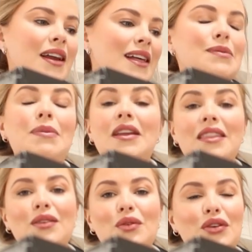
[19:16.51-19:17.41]
it's better
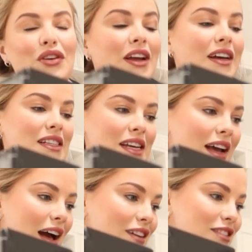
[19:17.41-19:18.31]
than ordering a
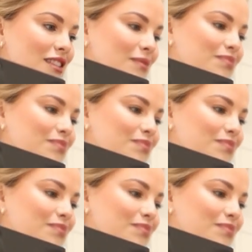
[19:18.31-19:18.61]
takeout.